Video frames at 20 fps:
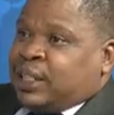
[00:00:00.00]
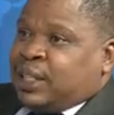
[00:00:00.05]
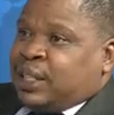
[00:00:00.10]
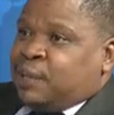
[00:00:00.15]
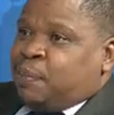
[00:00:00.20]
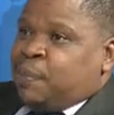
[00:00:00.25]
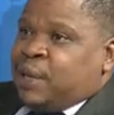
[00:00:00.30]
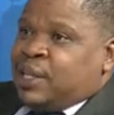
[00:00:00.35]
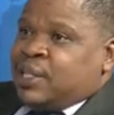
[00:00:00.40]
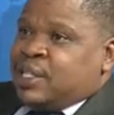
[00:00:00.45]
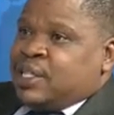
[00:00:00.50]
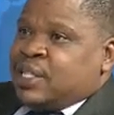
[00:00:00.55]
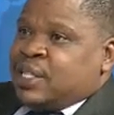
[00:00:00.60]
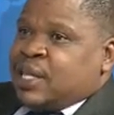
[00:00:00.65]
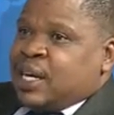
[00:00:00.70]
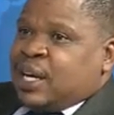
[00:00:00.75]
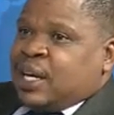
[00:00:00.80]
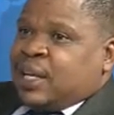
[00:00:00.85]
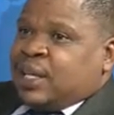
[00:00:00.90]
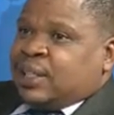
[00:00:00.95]
it means
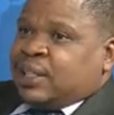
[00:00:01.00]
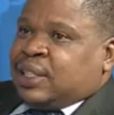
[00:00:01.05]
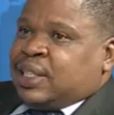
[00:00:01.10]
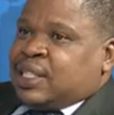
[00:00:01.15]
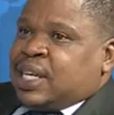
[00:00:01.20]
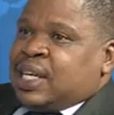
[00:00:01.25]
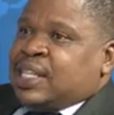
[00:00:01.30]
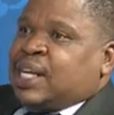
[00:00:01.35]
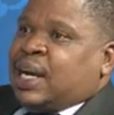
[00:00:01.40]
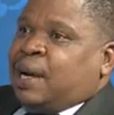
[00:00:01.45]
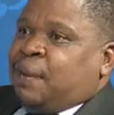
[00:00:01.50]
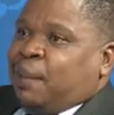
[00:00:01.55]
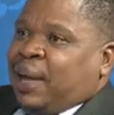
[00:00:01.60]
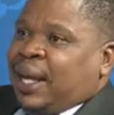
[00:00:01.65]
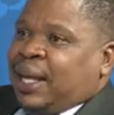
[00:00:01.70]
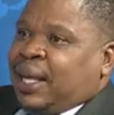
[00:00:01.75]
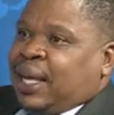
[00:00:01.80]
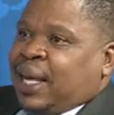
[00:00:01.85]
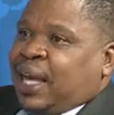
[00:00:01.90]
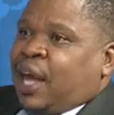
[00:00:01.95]
the central
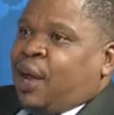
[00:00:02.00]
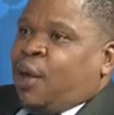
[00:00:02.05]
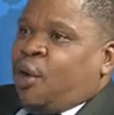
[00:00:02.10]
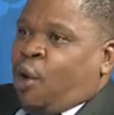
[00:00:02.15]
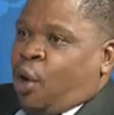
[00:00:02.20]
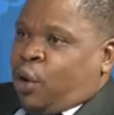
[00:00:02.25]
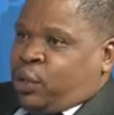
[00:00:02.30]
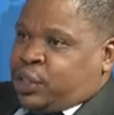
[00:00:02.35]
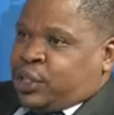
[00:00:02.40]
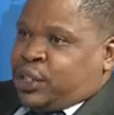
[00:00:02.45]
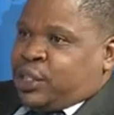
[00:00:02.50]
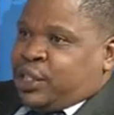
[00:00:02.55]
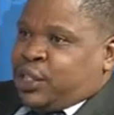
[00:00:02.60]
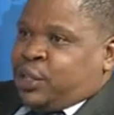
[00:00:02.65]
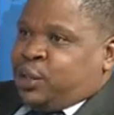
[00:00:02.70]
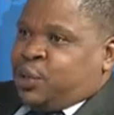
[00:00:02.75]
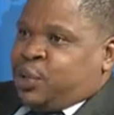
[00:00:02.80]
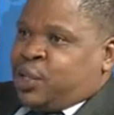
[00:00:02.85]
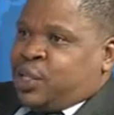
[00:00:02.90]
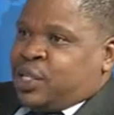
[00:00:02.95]
bank cannot
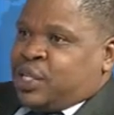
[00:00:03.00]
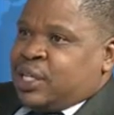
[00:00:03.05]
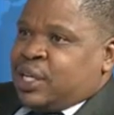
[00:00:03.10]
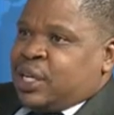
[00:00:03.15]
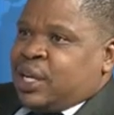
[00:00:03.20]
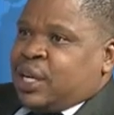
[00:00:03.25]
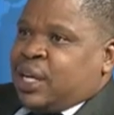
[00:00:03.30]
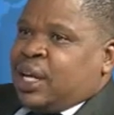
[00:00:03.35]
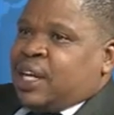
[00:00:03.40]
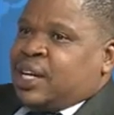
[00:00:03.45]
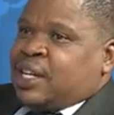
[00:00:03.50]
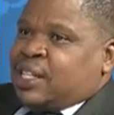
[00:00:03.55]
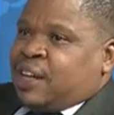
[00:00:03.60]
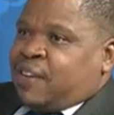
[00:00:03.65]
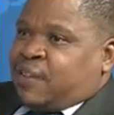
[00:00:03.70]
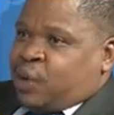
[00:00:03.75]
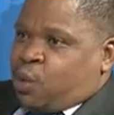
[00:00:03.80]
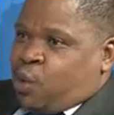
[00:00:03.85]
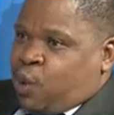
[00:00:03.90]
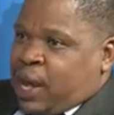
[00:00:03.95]
use the
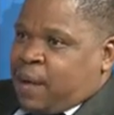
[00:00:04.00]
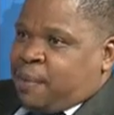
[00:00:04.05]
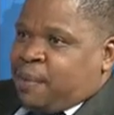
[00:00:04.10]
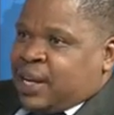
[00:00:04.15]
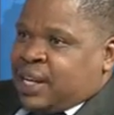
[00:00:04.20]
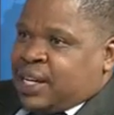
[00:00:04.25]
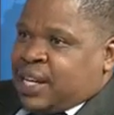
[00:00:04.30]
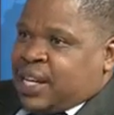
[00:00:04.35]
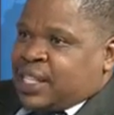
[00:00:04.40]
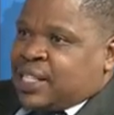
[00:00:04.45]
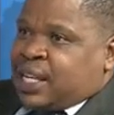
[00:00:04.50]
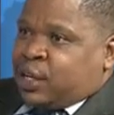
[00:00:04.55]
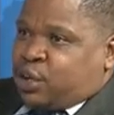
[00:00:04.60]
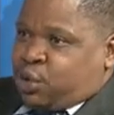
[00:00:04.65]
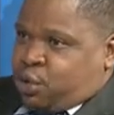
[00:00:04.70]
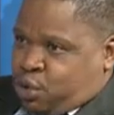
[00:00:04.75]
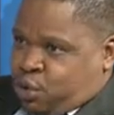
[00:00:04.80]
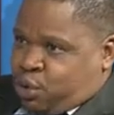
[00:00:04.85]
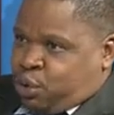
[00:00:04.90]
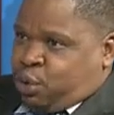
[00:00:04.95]
reserve requirement as a
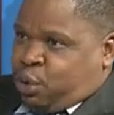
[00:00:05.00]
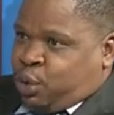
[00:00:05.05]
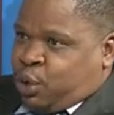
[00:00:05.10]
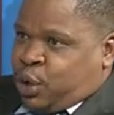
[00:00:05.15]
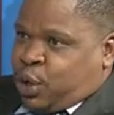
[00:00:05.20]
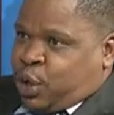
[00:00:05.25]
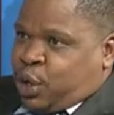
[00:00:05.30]
tool